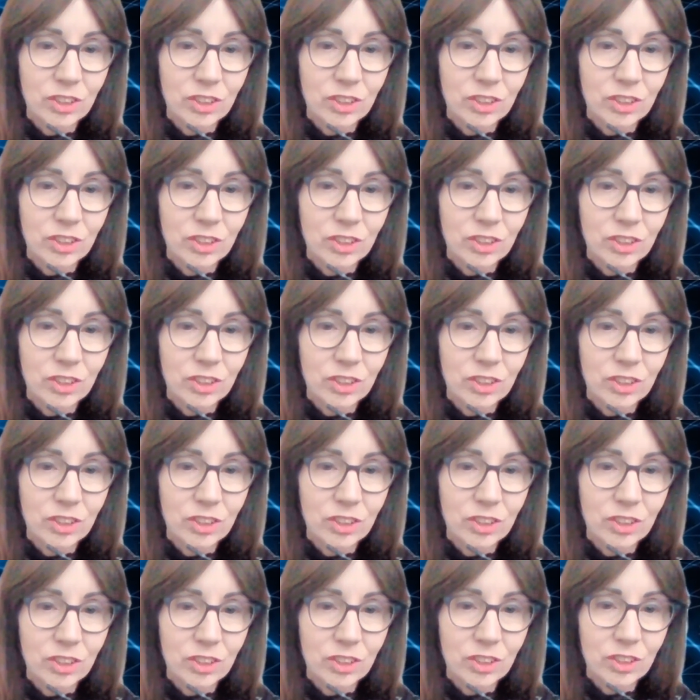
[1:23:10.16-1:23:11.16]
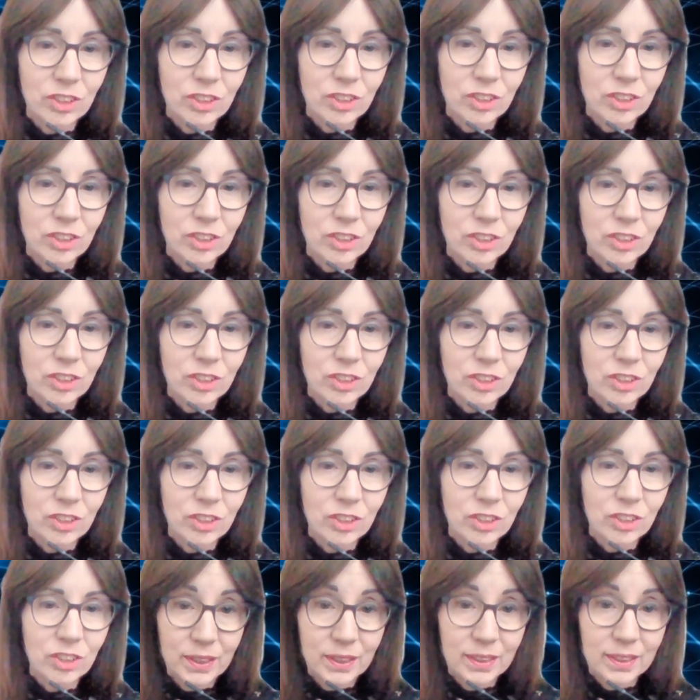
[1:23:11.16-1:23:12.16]
to see what we can contribute and
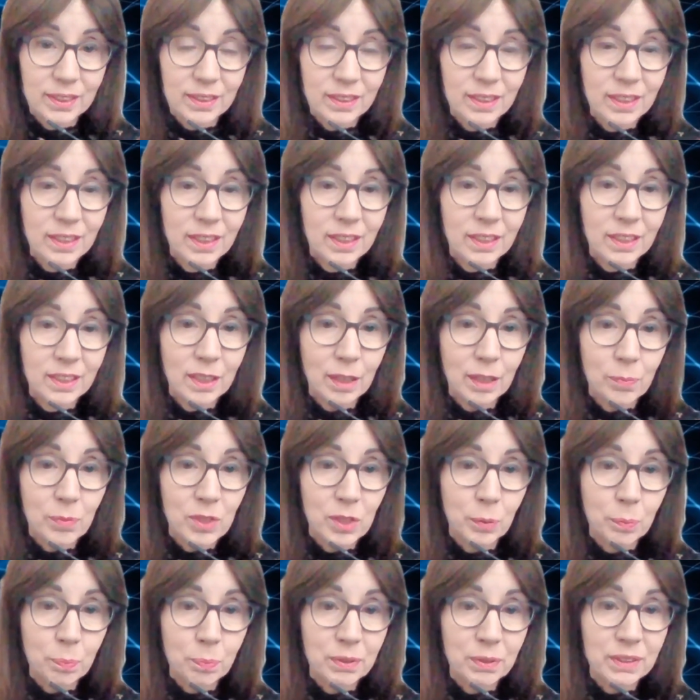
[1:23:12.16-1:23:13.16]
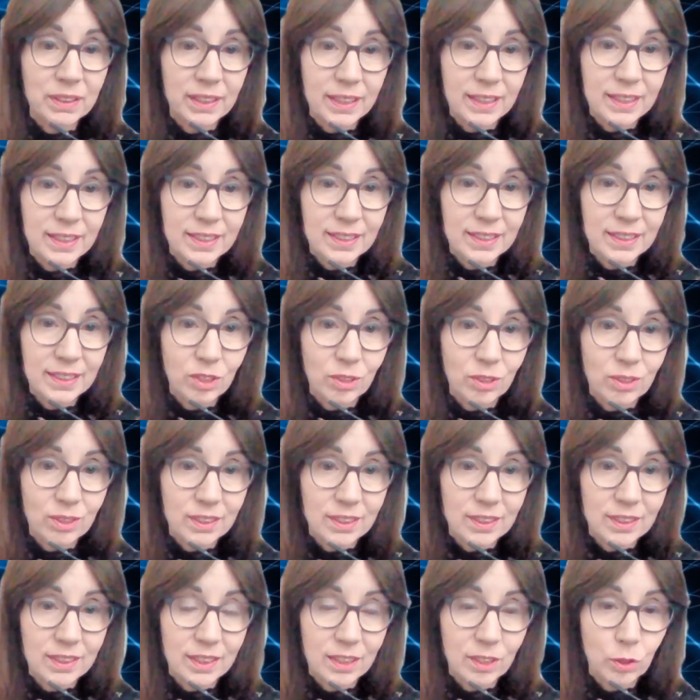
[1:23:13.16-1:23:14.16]
how we can come to place the
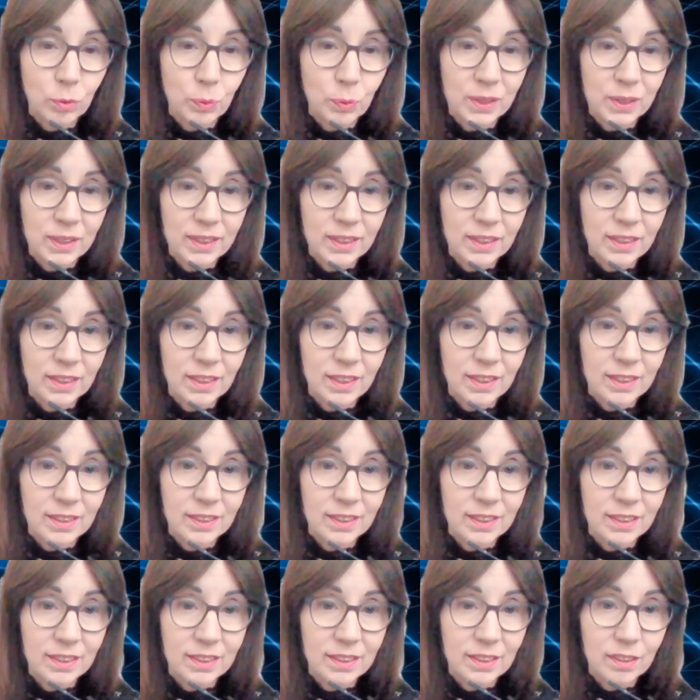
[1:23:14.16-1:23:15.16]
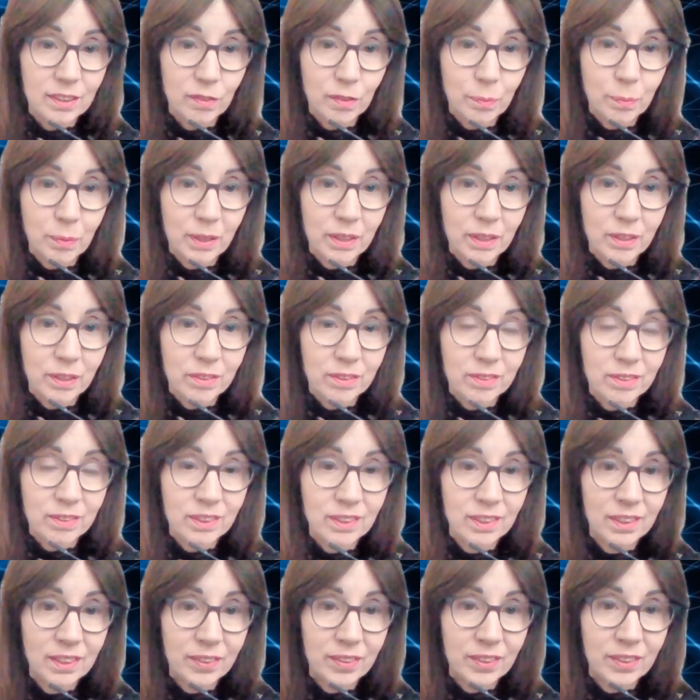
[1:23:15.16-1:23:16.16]
gold standard within the context of a
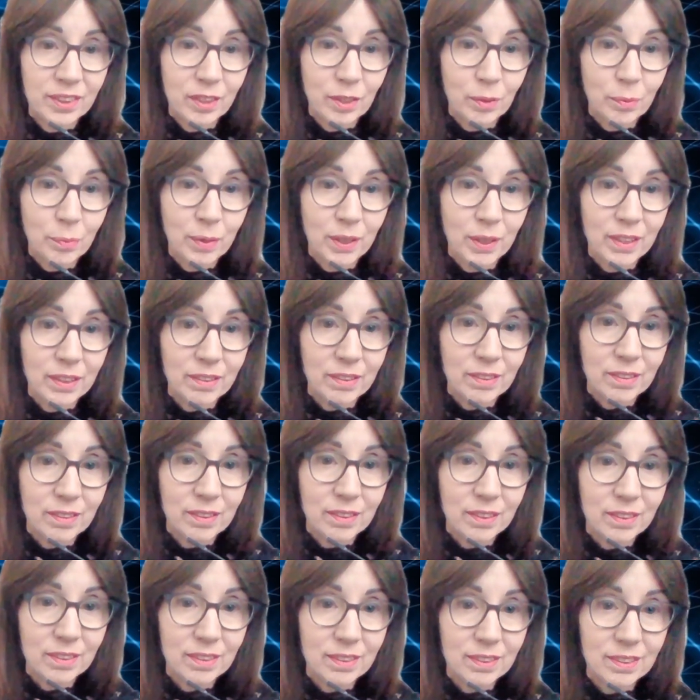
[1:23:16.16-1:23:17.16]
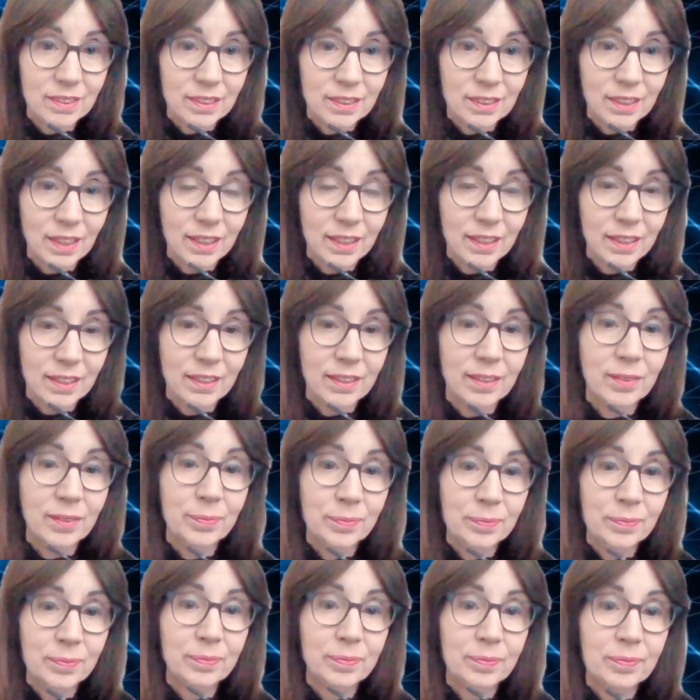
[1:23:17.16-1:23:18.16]
modern, you know, medical
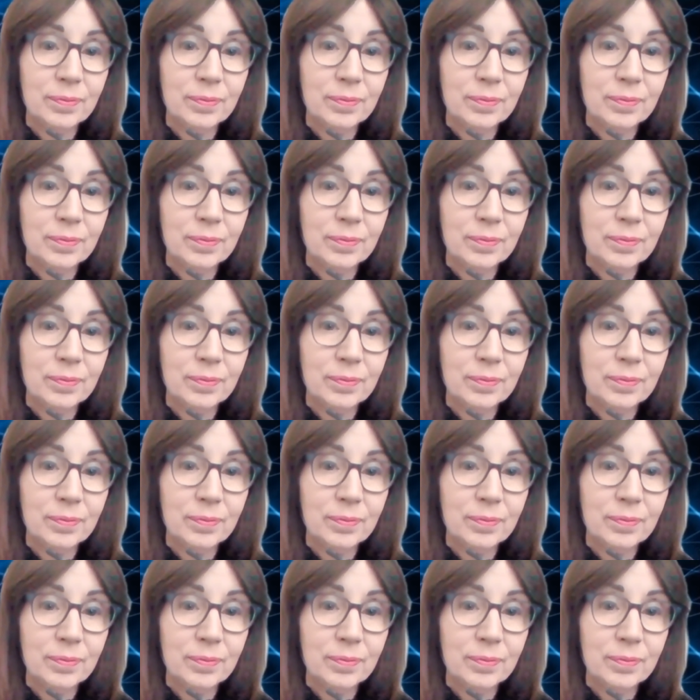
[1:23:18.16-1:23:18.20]
society.